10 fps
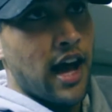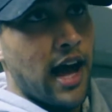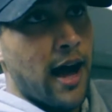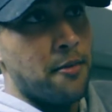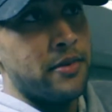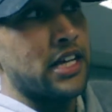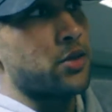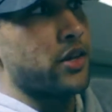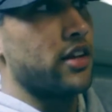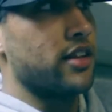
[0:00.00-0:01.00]

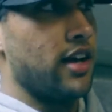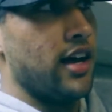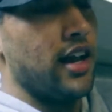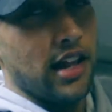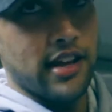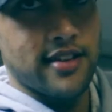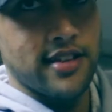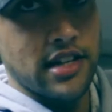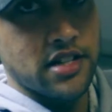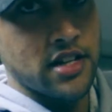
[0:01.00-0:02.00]
Next we got the leg
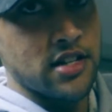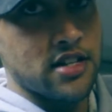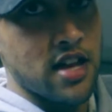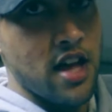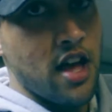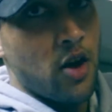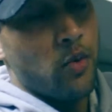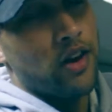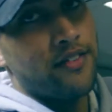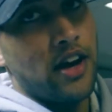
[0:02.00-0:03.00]
extensions.
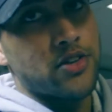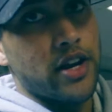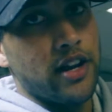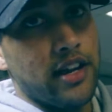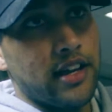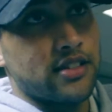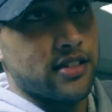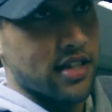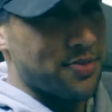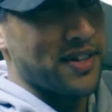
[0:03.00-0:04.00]
Whenever I train
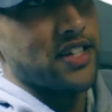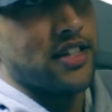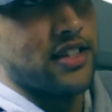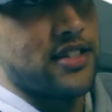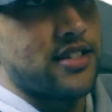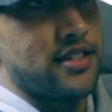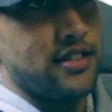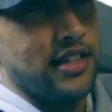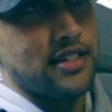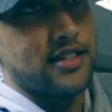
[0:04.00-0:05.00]
legs, especially in
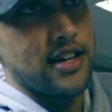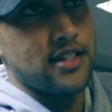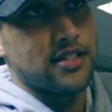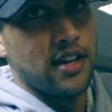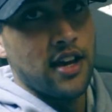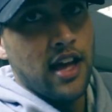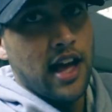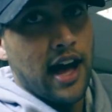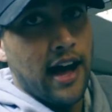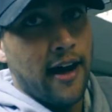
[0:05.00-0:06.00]
these days,
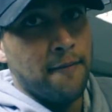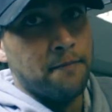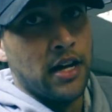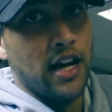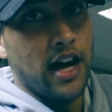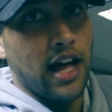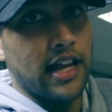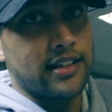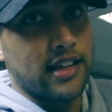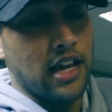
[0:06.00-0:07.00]
I
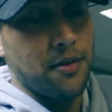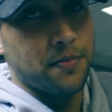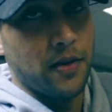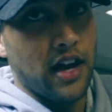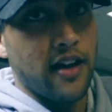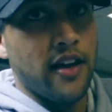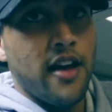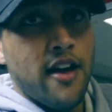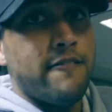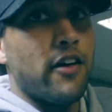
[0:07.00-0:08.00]
like to keep my
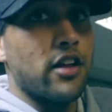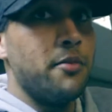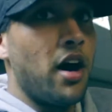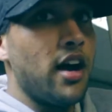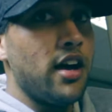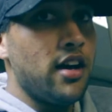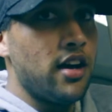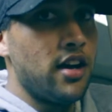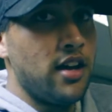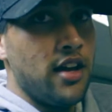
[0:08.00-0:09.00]
volume higher,
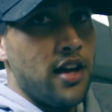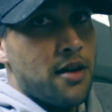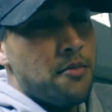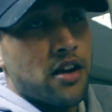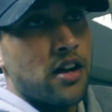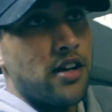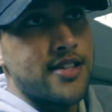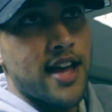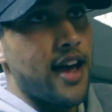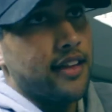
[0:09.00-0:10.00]

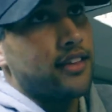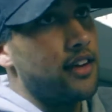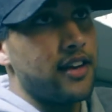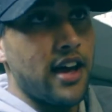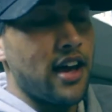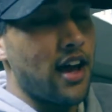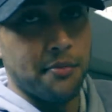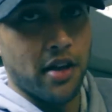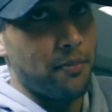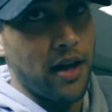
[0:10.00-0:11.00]
because at the end of the day,
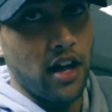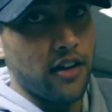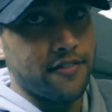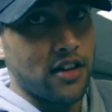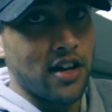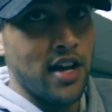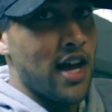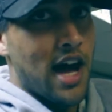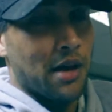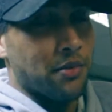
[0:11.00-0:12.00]
I'm not a power lifter.
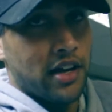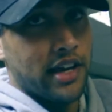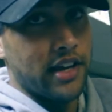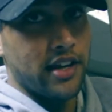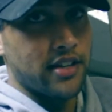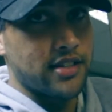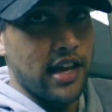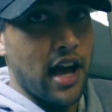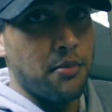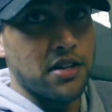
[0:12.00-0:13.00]
I'm not here to
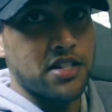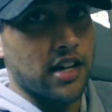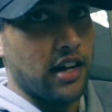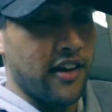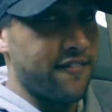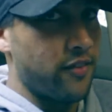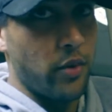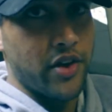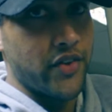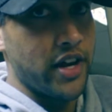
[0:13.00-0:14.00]
see how much I can lift for
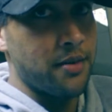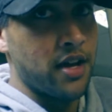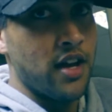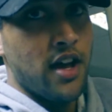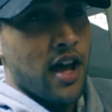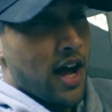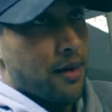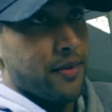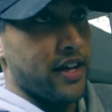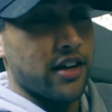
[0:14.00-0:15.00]
one rep.
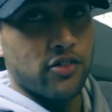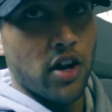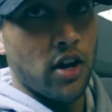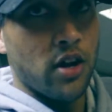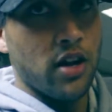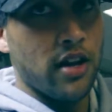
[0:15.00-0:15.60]
I'm here to grow.